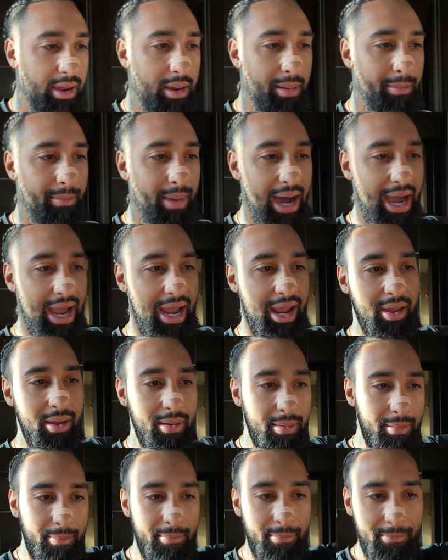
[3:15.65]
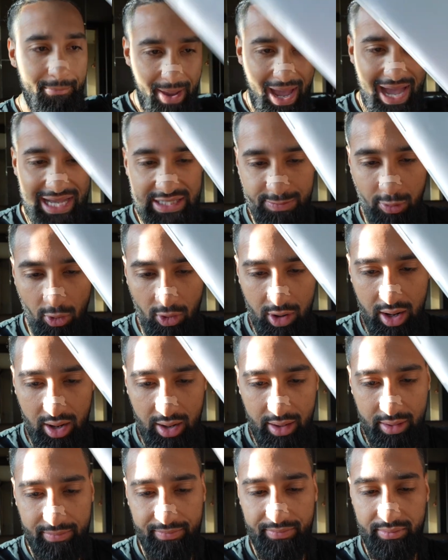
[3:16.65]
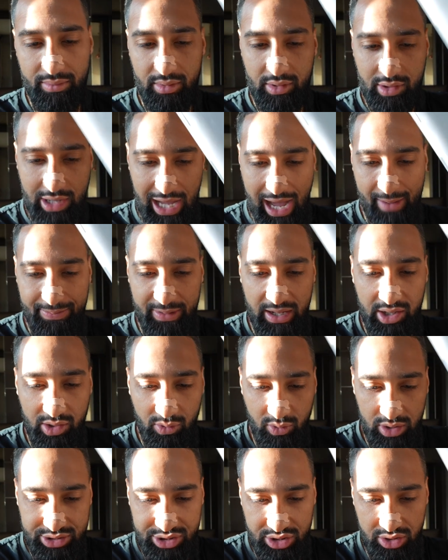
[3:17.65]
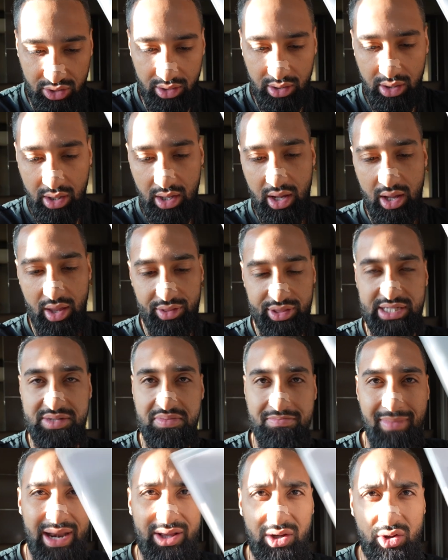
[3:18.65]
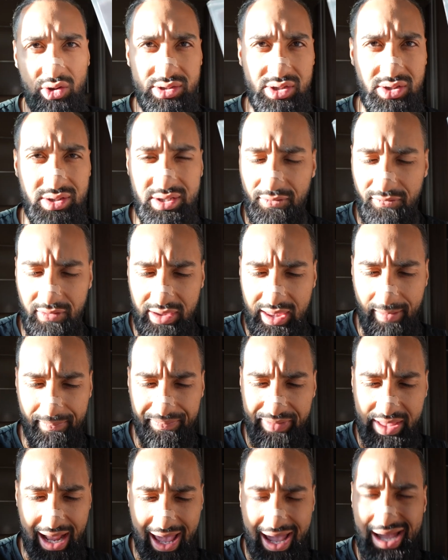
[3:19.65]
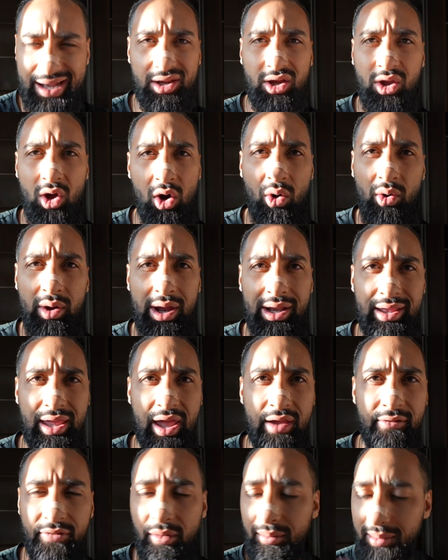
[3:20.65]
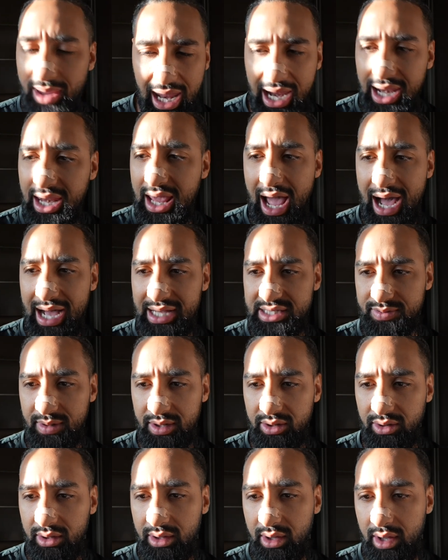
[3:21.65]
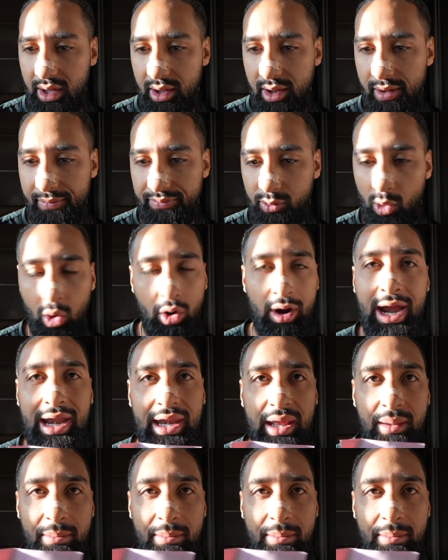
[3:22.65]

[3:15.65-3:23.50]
my passport, copy and original, this medical certificate that I had to go and get from any hospital or any